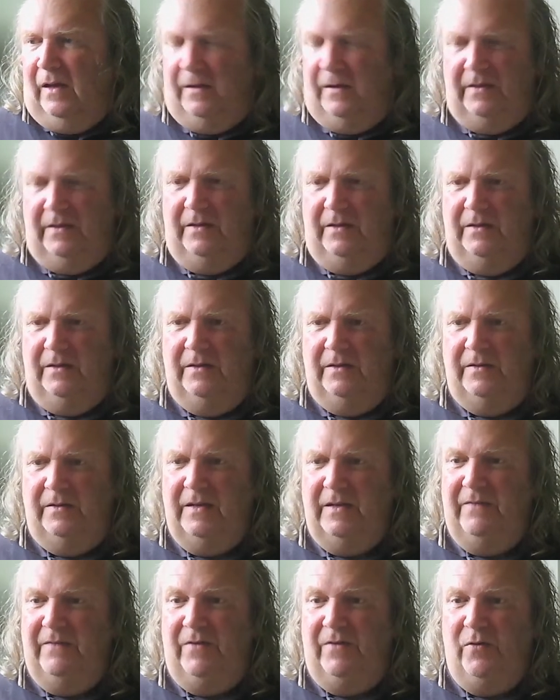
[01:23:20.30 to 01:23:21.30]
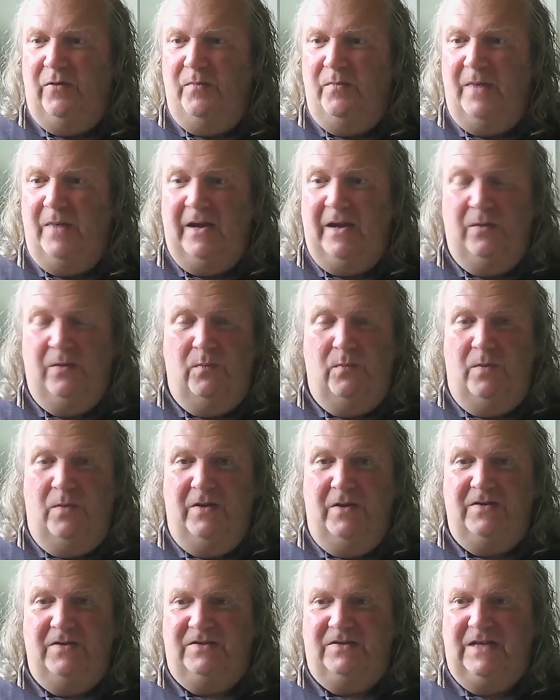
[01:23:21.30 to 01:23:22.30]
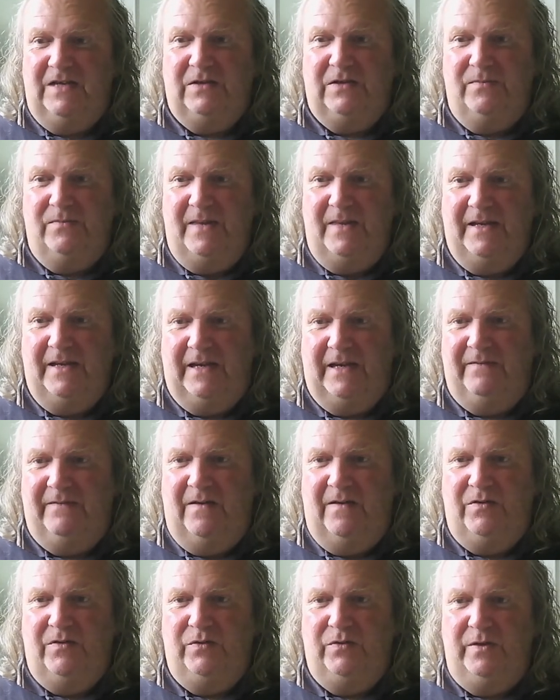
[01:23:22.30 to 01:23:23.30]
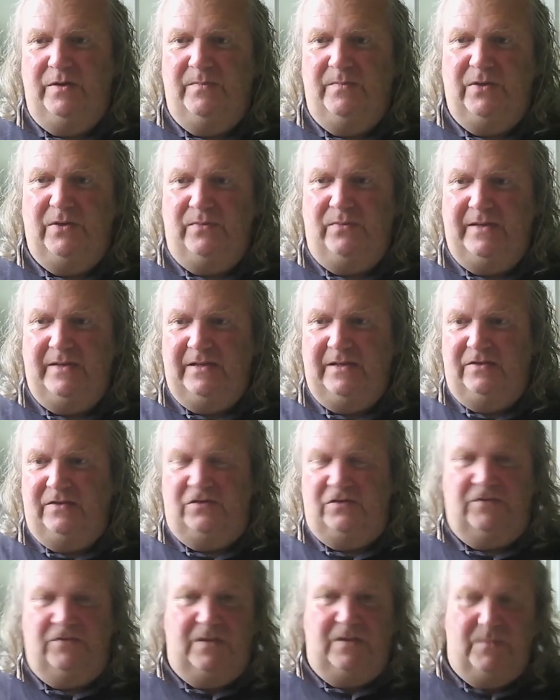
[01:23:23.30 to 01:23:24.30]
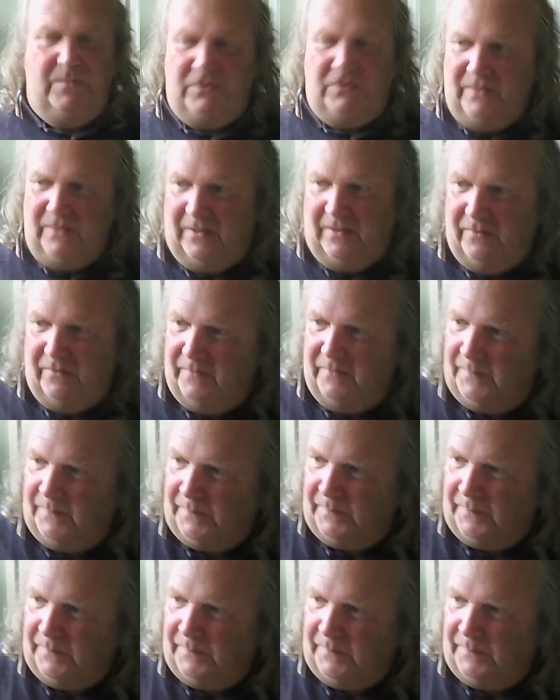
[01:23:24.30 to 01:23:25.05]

And uh, you never know, we might, one of these days we might get around doing a midweek stream as well.